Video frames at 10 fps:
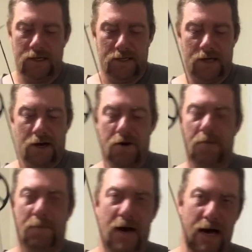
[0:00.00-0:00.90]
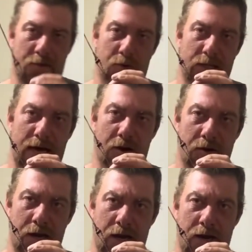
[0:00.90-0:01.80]
So my partner put that on
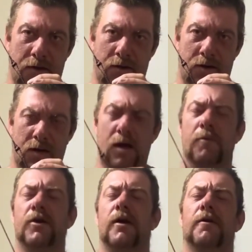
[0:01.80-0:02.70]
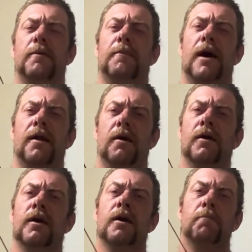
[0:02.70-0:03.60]
there. Oh, no, sorry, not my partner.
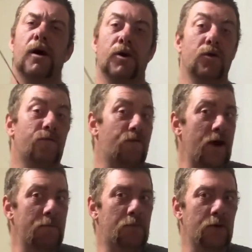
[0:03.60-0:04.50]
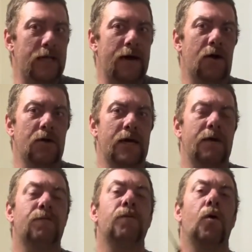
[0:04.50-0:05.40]
My good friend put that on there
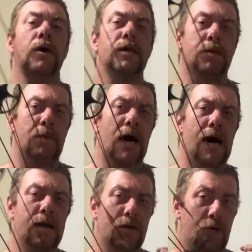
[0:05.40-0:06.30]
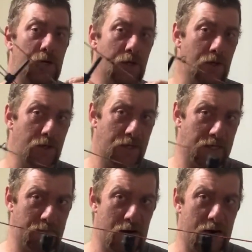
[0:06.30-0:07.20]
for his partner to use this
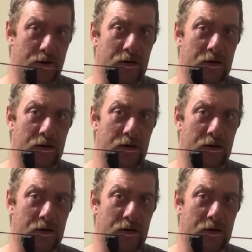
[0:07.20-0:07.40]
bow.